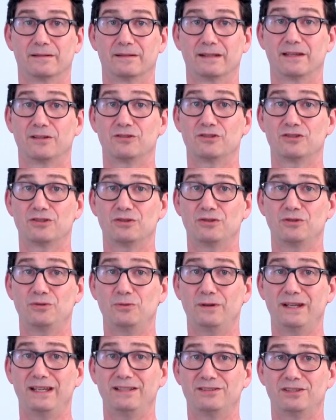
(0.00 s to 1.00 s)
Now there's two
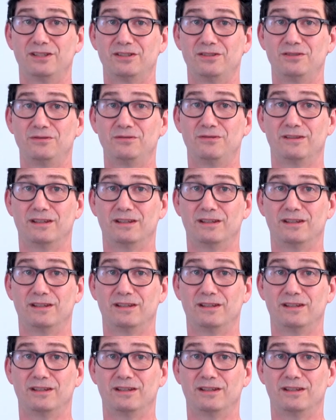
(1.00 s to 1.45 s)
ways to do